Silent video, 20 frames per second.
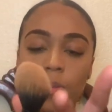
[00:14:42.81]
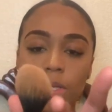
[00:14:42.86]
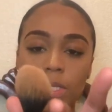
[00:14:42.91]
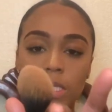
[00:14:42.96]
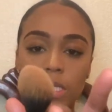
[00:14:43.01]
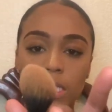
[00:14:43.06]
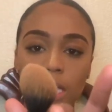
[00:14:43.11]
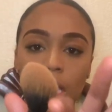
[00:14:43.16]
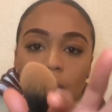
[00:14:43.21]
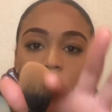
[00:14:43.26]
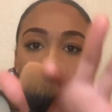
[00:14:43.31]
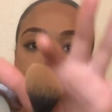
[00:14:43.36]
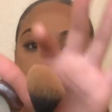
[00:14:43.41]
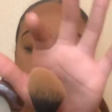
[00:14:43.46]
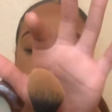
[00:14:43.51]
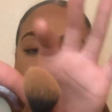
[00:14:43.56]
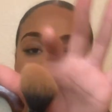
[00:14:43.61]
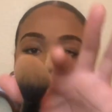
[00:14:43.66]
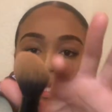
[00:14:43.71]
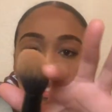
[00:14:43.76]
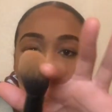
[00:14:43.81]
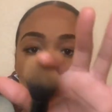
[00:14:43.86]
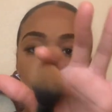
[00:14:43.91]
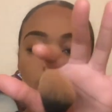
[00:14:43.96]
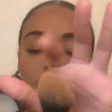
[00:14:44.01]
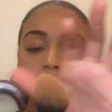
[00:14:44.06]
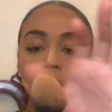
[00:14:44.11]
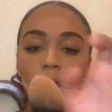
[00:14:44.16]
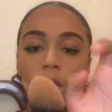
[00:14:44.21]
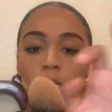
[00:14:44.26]
brush is kind of
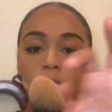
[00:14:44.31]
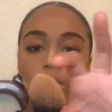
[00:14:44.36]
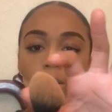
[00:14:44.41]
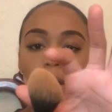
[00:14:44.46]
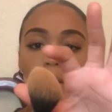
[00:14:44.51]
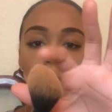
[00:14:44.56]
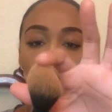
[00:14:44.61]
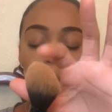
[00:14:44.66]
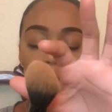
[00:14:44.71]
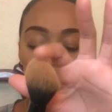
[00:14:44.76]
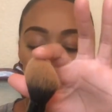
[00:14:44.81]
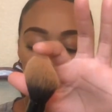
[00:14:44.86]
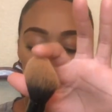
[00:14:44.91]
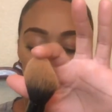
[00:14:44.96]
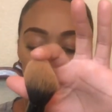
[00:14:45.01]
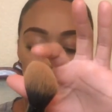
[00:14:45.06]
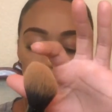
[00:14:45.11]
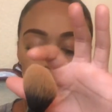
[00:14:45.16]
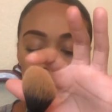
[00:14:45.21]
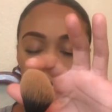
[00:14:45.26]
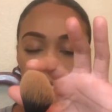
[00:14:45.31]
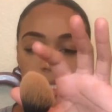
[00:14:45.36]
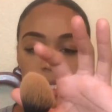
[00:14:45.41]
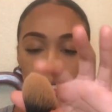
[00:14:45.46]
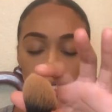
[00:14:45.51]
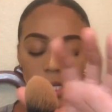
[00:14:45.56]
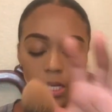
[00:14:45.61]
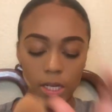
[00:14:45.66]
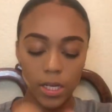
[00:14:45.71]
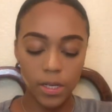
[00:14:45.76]
slanted. So I put more product
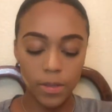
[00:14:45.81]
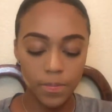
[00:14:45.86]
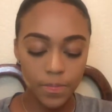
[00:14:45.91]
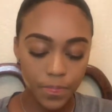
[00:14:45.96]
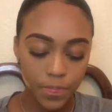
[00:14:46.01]
here.